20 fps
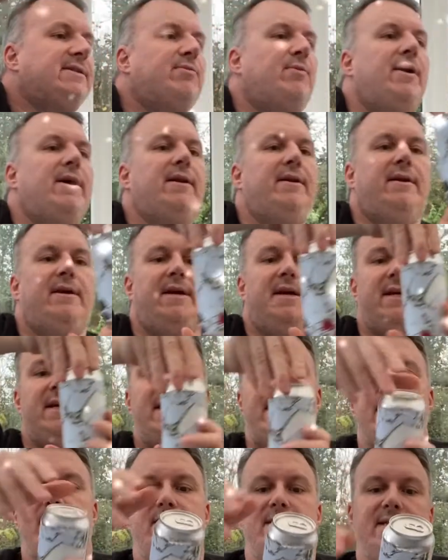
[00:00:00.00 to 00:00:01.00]
one, yeah,
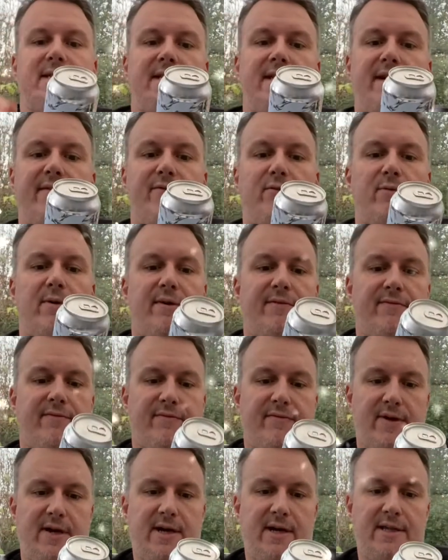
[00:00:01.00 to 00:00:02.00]
this is another one.
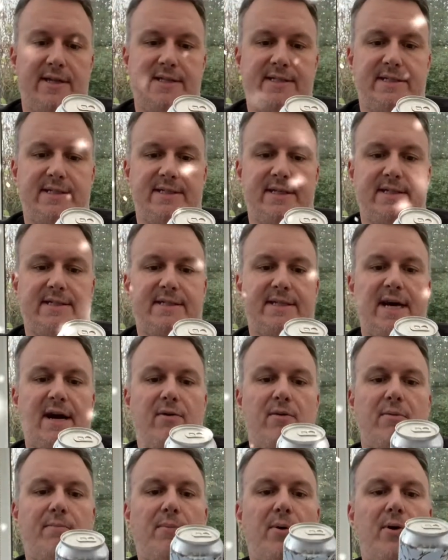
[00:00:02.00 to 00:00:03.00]
This is a
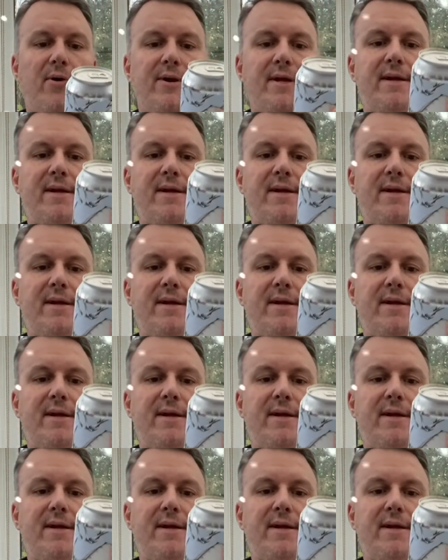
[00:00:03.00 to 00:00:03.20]
Sour Pod